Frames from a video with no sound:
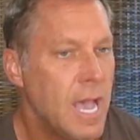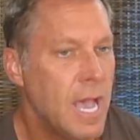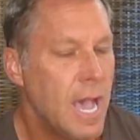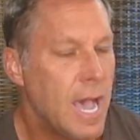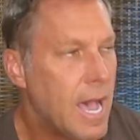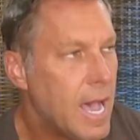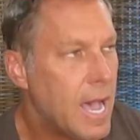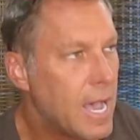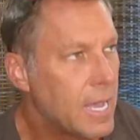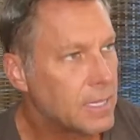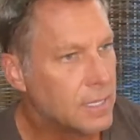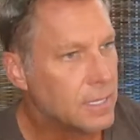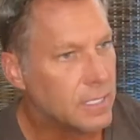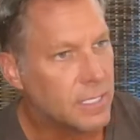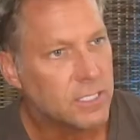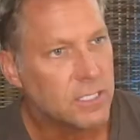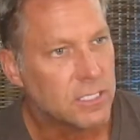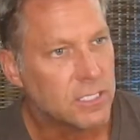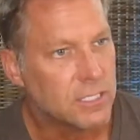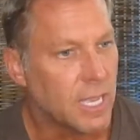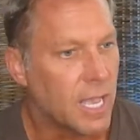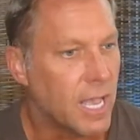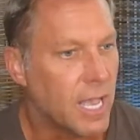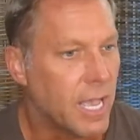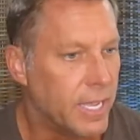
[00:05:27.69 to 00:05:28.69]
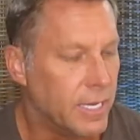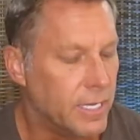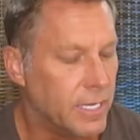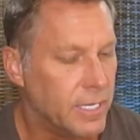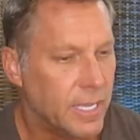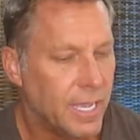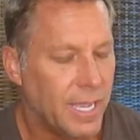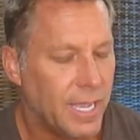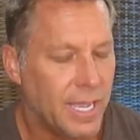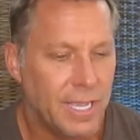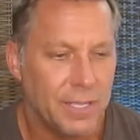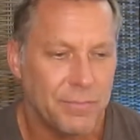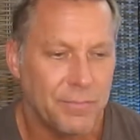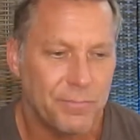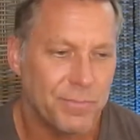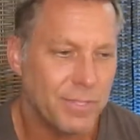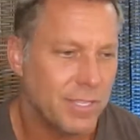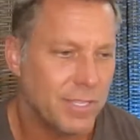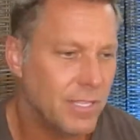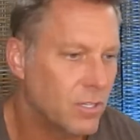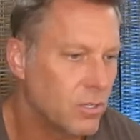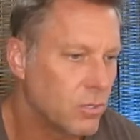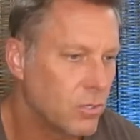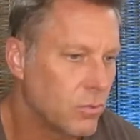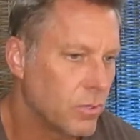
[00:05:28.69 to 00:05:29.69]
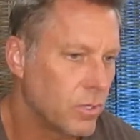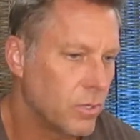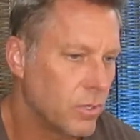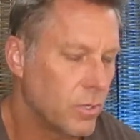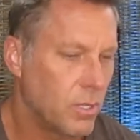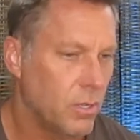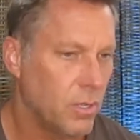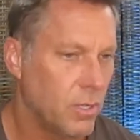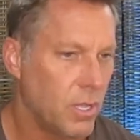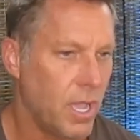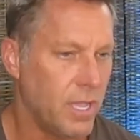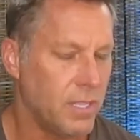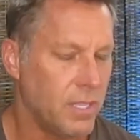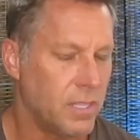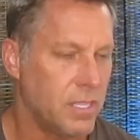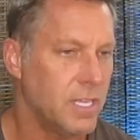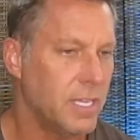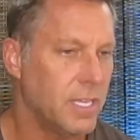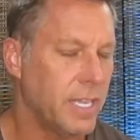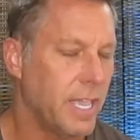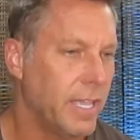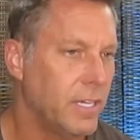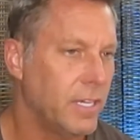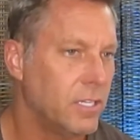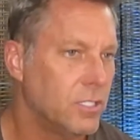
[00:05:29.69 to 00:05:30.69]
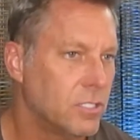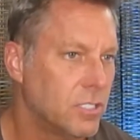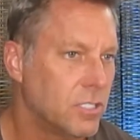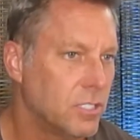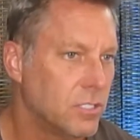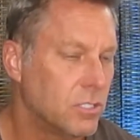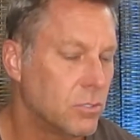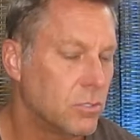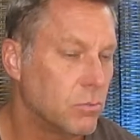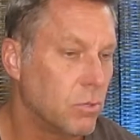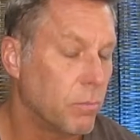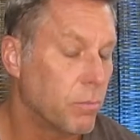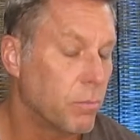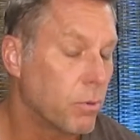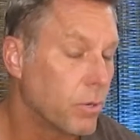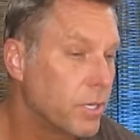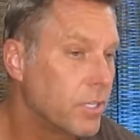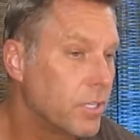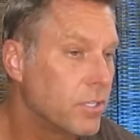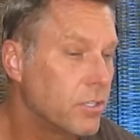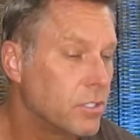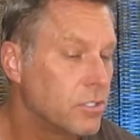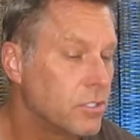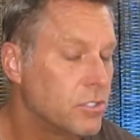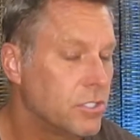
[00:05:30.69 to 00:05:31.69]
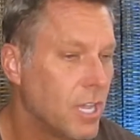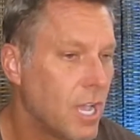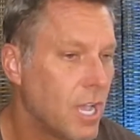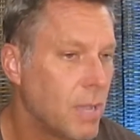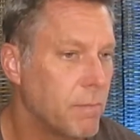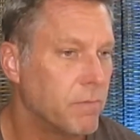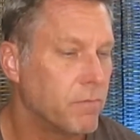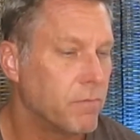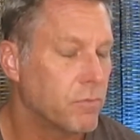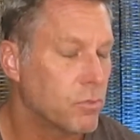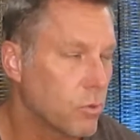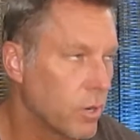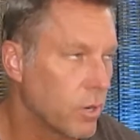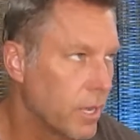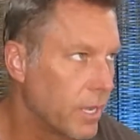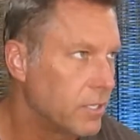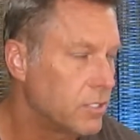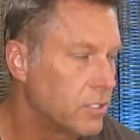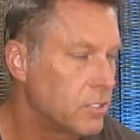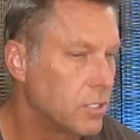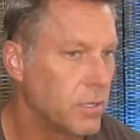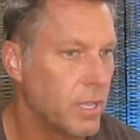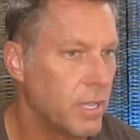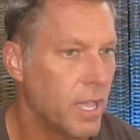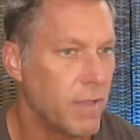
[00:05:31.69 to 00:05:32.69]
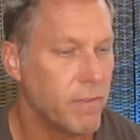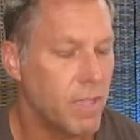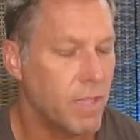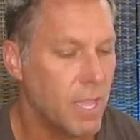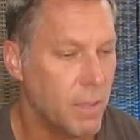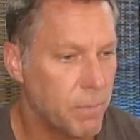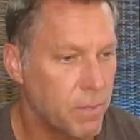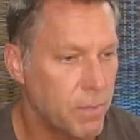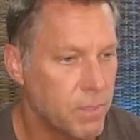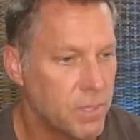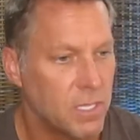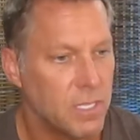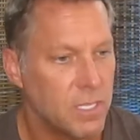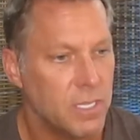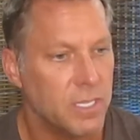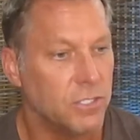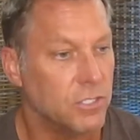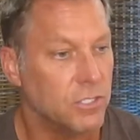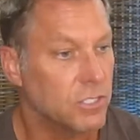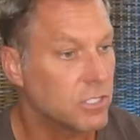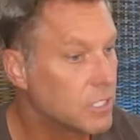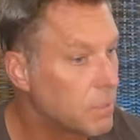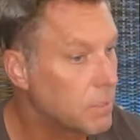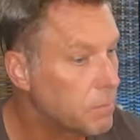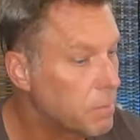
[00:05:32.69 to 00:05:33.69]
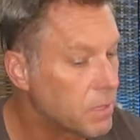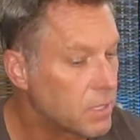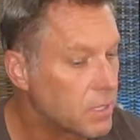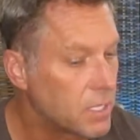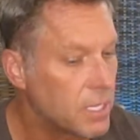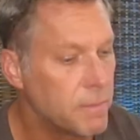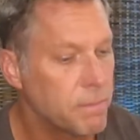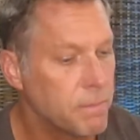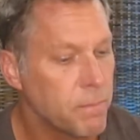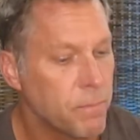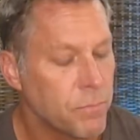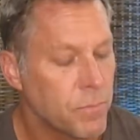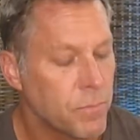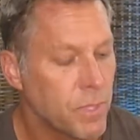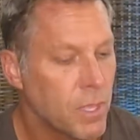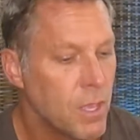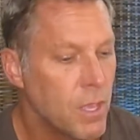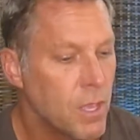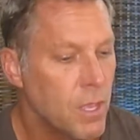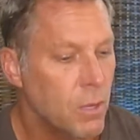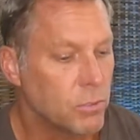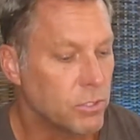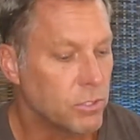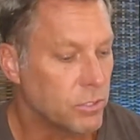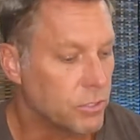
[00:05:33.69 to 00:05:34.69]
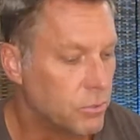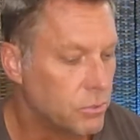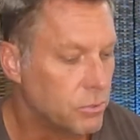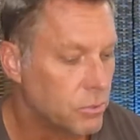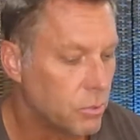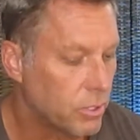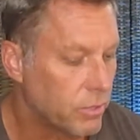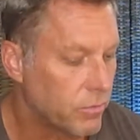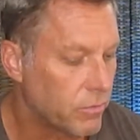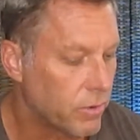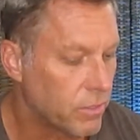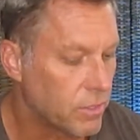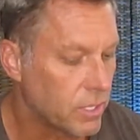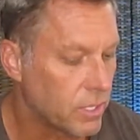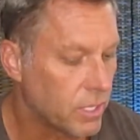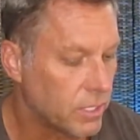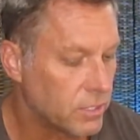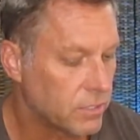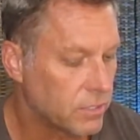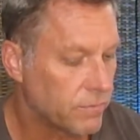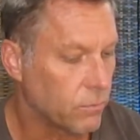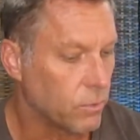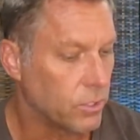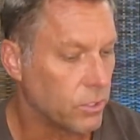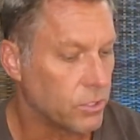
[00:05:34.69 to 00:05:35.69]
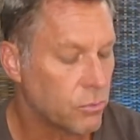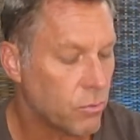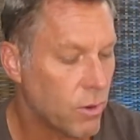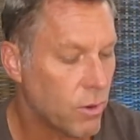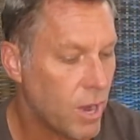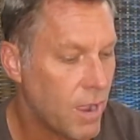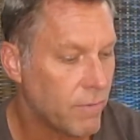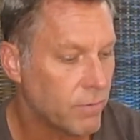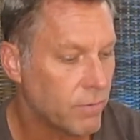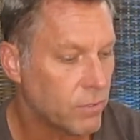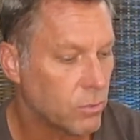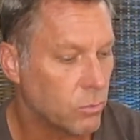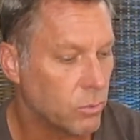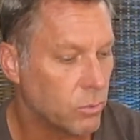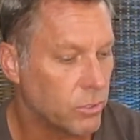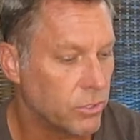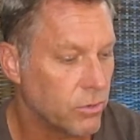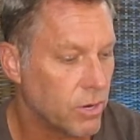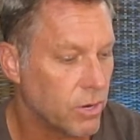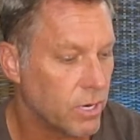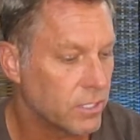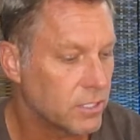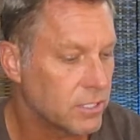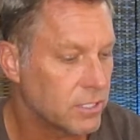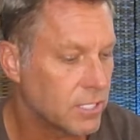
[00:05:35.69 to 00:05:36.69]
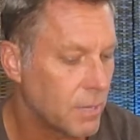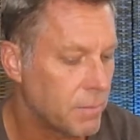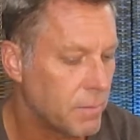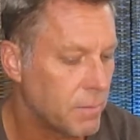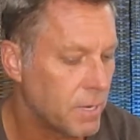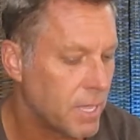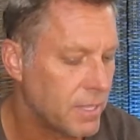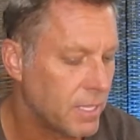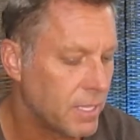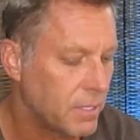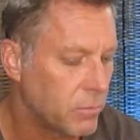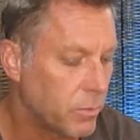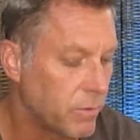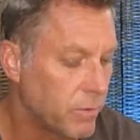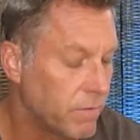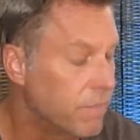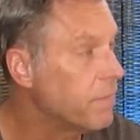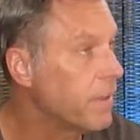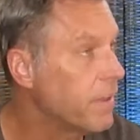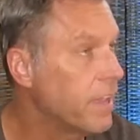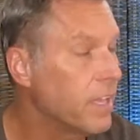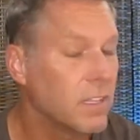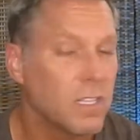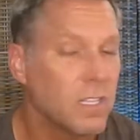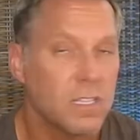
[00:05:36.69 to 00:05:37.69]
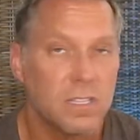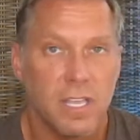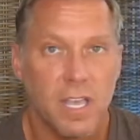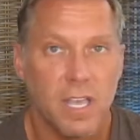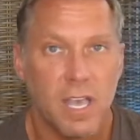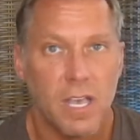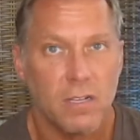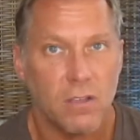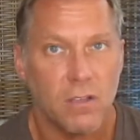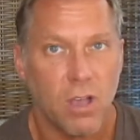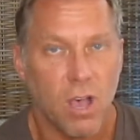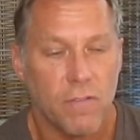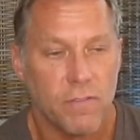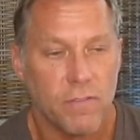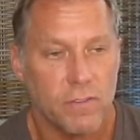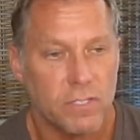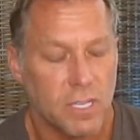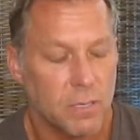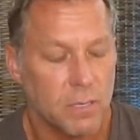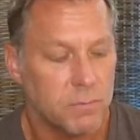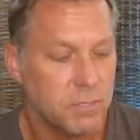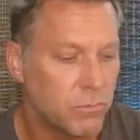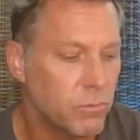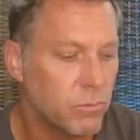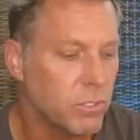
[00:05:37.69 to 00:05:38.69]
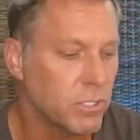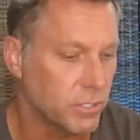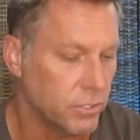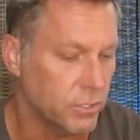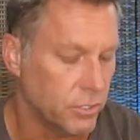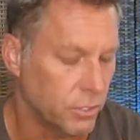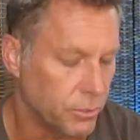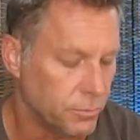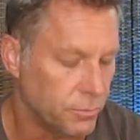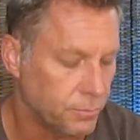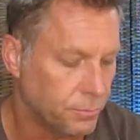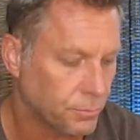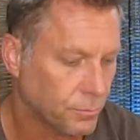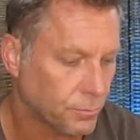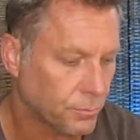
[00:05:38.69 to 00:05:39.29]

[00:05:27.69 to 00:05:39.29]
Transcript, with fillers: on this side. I, you know, I think agencies do a pretty good job of trying to have empathy and sympathy, which are two totally different things for a traveler when you're on assignment. I think we fail at that oftentimes. I really do.